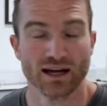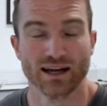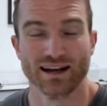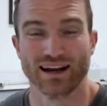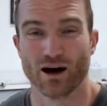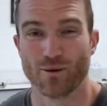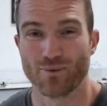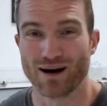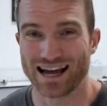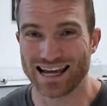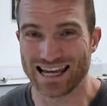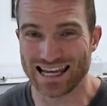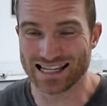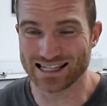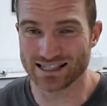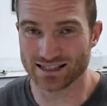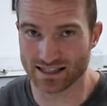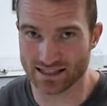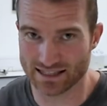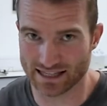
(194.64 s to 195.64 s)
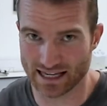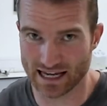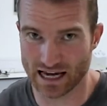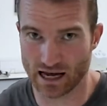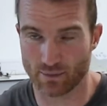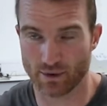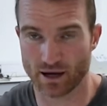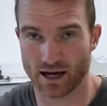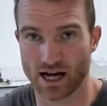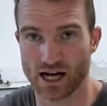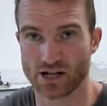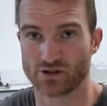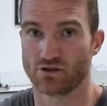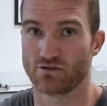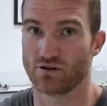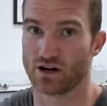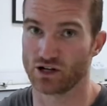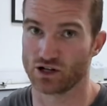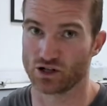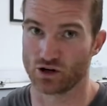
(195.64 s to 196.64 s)
Now my insulin to carbohydrate
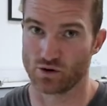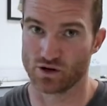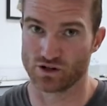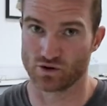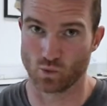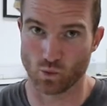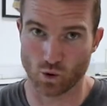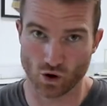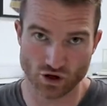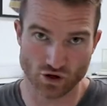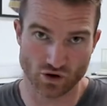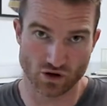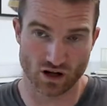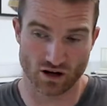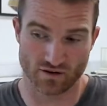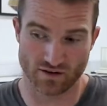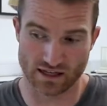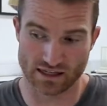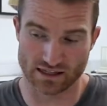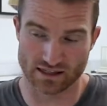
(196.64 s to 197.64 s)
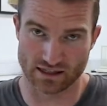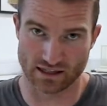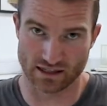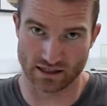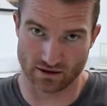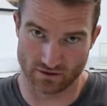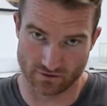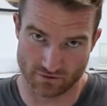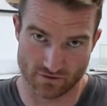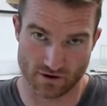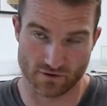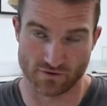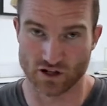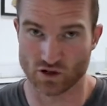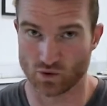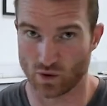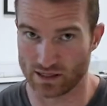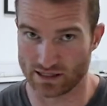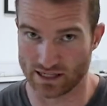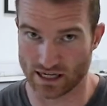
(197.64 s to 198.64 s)
ratio is 1 unit of insulin for every
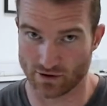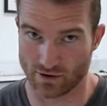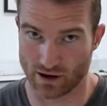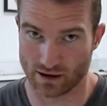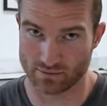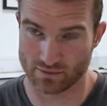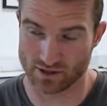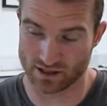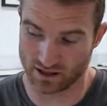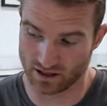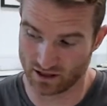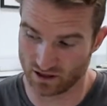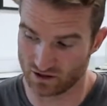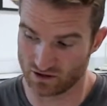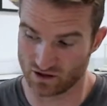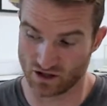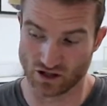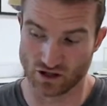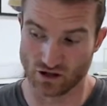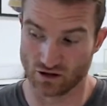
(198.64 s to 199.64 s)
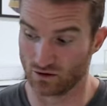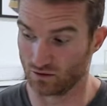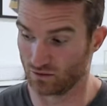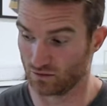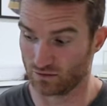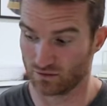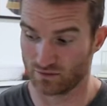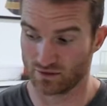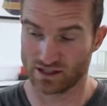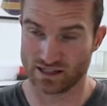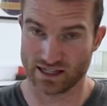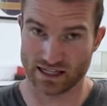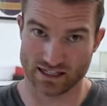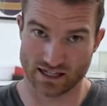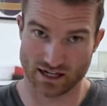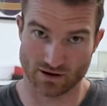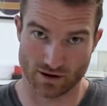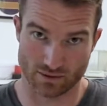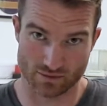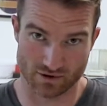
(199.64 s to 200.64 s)
20 grams. So you do
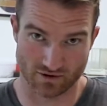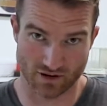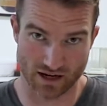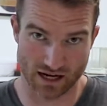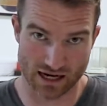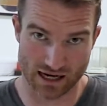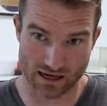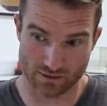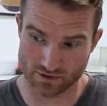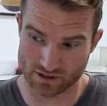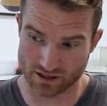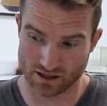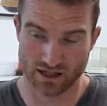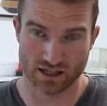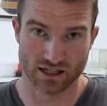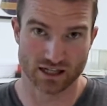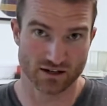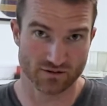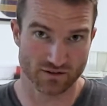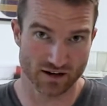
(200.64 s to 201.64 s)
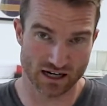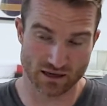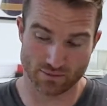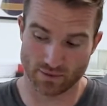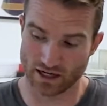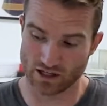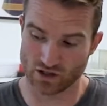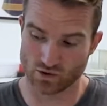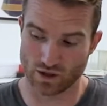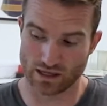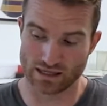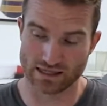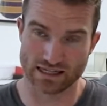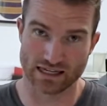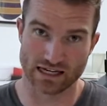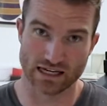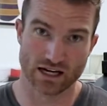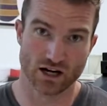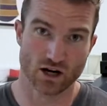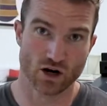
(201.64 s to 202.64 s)
60 grams of carbs divided by
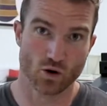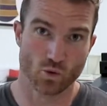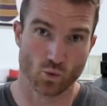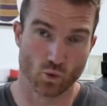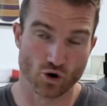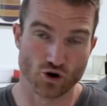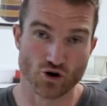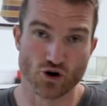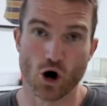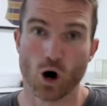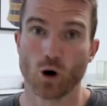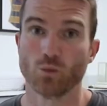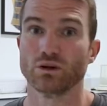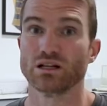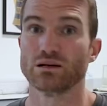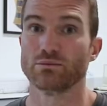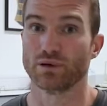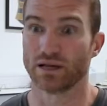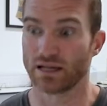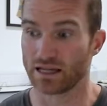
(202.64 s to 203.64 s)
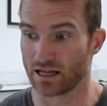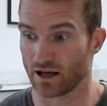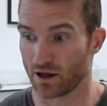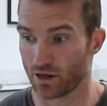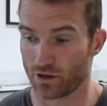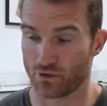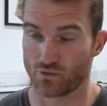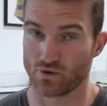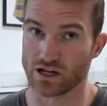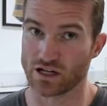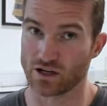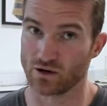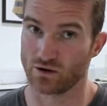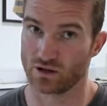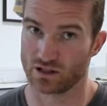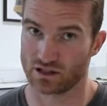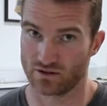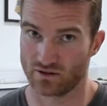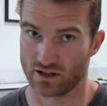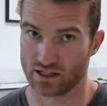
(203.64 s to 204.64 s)
20 would normally be 3
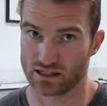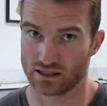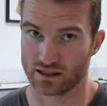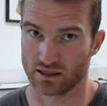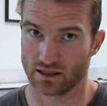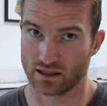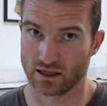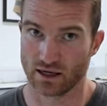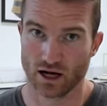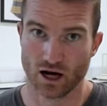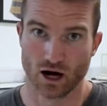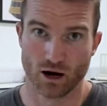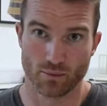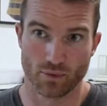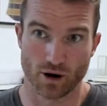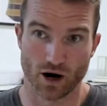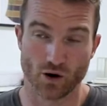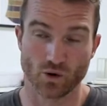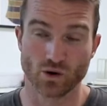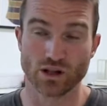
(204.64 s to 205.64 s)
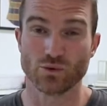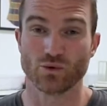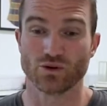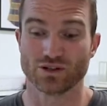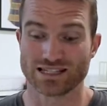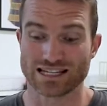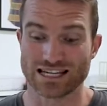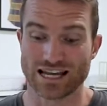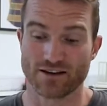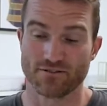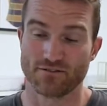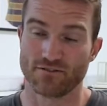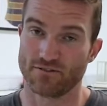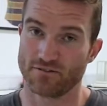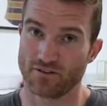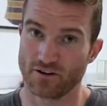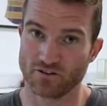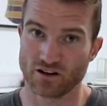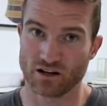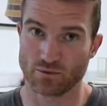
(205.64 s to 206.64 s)
units of insulin. But I only want to give
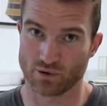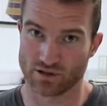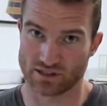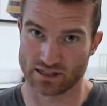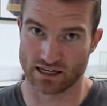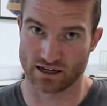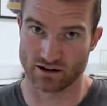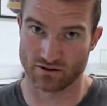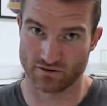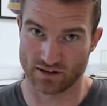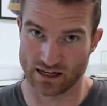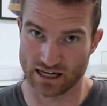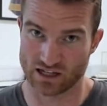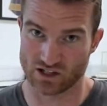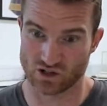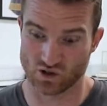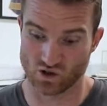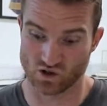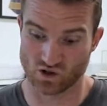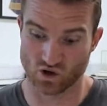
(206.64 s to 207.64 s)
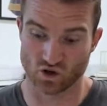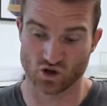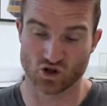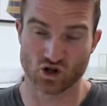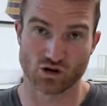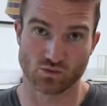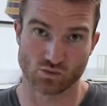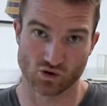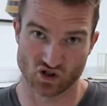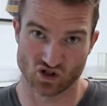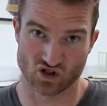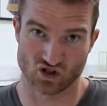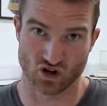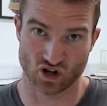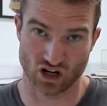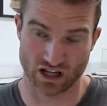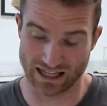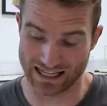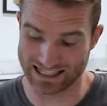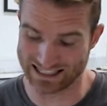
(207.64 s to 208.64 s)
50% of that, so there's not too much
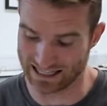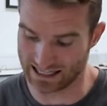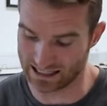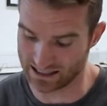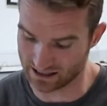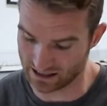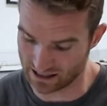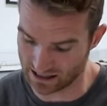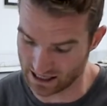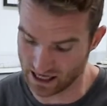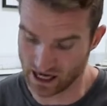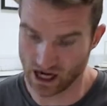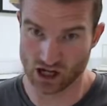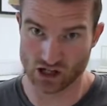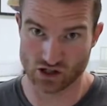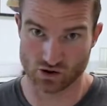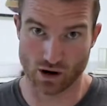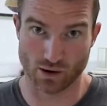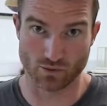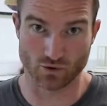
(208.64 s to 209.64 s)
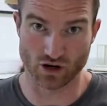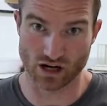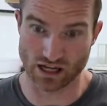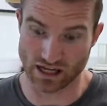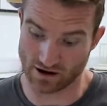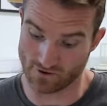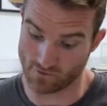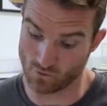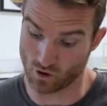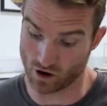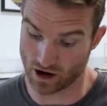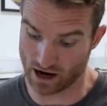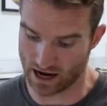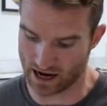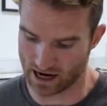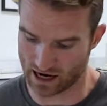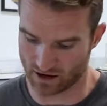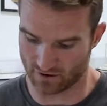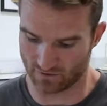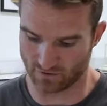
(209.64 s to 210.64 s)
circulating insulin. So I'm going to give
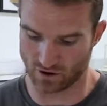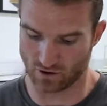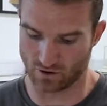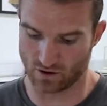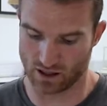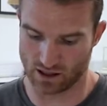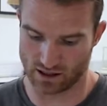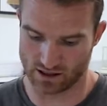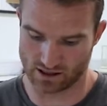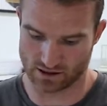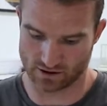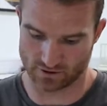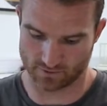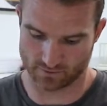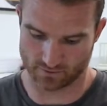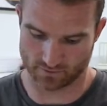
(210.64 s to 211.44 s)
1.5 units.